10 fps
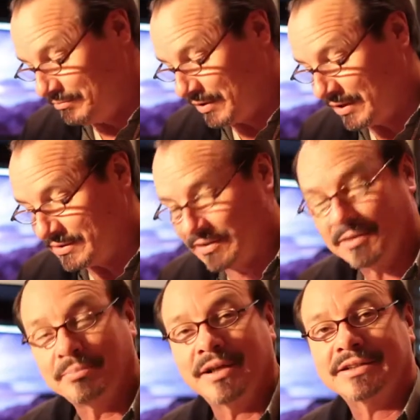because of the
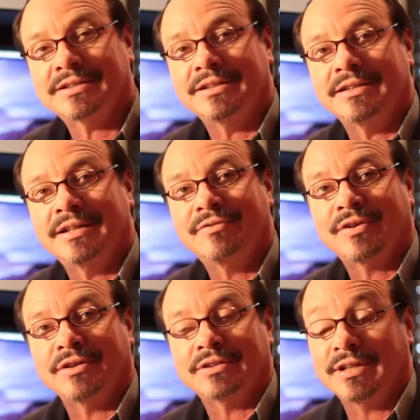complexity and the
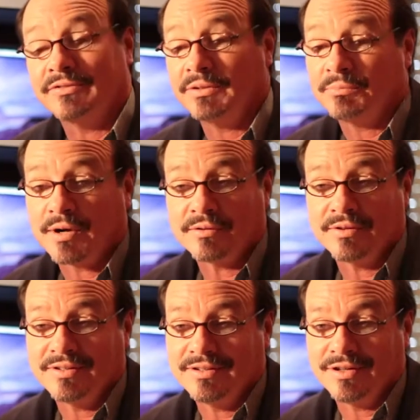difficulty of it. And
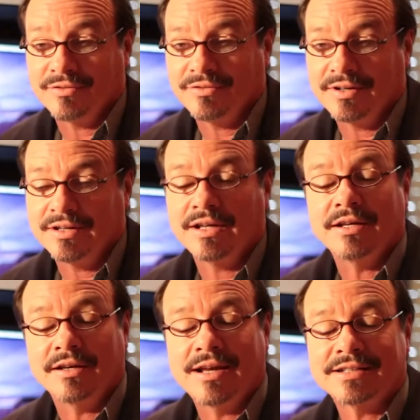probably, you know, it
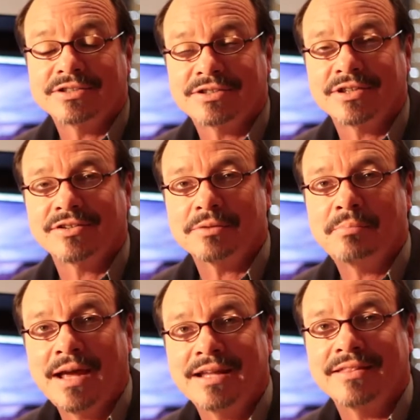didn't necessarily
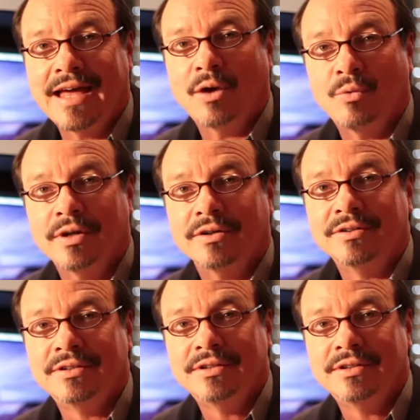pay that well,